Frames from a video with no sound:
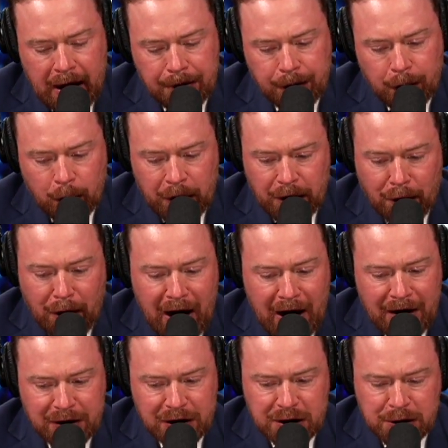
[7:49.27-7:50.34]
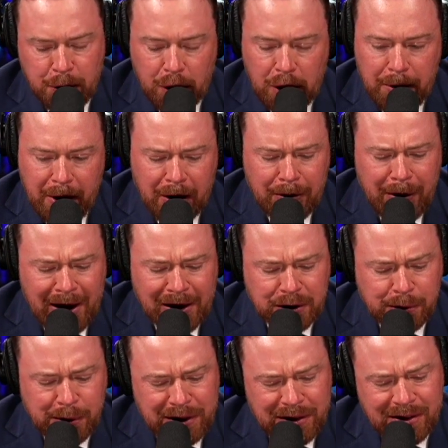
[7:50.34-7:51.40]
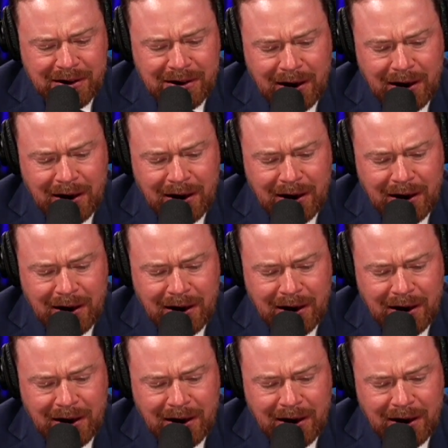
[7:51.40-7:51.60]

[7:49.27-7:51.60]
we arrived at Smoky Mountain Masterpiece.